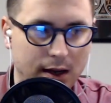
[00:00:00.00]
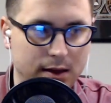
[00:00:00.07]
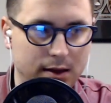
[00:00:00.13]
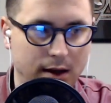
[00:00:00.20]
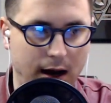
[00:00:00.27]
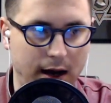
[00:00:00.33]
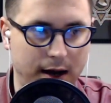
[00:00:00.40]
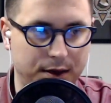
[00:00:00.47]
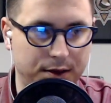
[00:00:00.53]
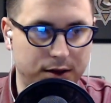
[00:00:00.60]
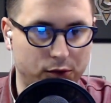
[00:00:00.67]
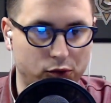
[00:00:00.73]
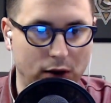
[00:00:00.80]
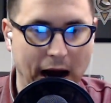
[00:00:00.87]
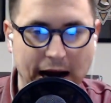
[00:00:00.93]
uh,
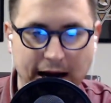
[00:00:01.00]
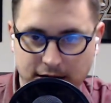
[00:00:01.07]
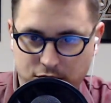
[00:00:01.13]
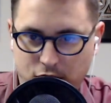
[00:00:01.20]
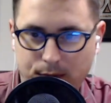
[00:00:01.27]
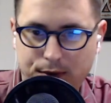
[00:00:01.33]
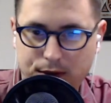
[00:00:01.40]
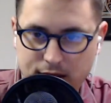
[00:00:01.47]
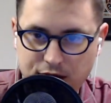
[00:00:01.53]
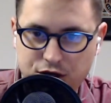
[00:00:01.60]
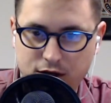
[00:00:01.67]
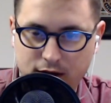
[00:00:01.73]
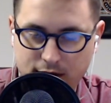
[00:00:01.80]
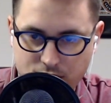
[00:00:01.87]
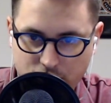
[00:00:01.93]
the right
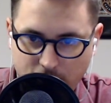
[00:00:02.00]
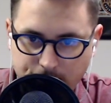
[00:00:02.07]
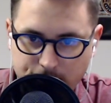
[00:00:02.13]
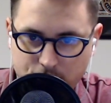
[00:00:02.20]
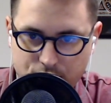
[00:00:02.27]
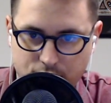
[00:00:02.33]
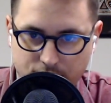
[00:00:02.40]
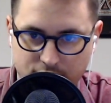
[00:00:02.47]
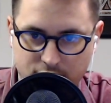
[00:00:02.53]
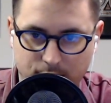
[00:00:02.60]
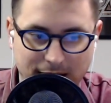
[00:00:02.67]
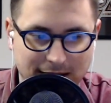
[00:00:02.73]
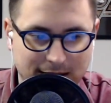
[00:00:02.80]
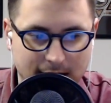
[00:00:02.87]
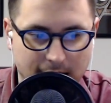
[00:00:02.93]
interpretation of the scriptures, so to
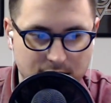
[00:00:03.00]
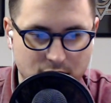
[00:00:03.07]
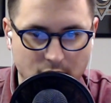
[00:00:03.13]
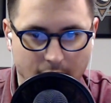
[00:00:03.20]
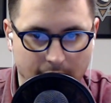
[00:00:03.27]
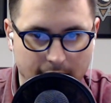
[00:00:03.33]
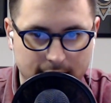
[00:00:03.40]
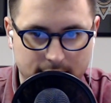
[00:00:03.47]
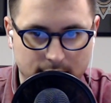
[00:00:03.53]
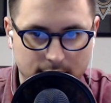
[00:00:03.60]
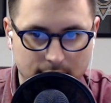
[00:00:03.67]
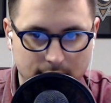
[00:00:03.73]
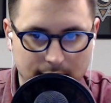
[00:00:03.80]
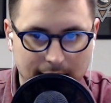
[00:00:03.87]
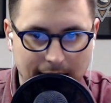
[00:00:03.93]
speak, does not
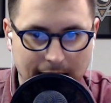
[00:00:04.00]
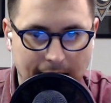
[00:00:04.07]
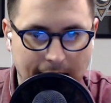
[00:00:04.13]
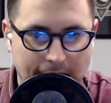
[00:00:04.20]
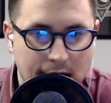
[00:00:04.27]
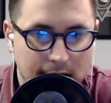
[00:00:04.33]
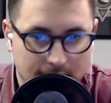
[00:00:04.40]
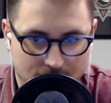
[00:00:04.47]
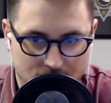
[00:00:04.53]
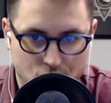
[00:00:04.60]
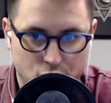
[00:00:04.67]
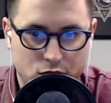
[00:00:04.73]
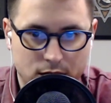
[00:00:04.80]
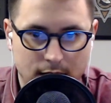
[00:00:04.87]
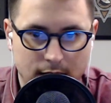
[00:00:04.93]

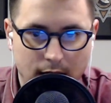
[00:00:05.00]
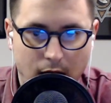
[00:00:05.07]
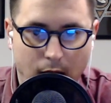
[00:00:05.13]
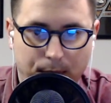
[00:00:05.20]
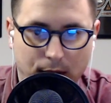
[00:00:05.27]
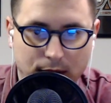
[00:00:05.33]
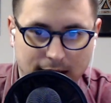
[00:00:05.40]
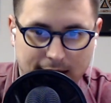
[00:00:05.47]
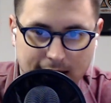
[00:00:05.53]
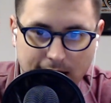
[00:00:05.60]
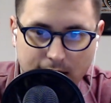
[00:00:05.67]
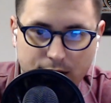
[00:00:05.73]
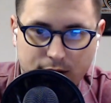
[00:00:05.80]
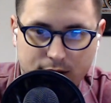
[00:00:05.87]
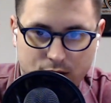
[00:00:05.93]
hinge upon the
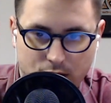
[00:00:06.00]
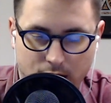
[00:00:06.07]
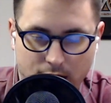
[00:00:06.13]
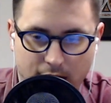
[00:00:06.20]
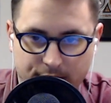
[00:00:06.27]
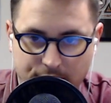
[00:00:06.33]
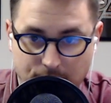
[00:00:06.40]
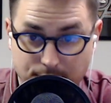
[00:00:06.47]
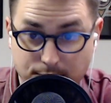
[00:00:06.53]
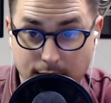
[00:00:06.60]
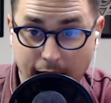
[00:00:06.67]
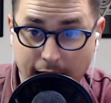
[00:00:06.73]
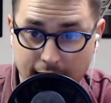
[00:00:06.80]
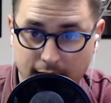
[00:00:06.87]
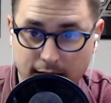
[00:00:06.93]
character of a
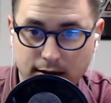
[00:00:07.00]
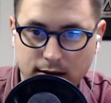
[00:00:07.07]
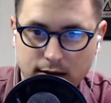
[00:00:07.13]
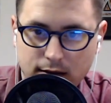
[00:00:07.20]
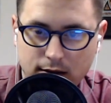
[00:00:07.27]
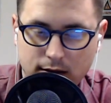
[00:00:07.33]
man,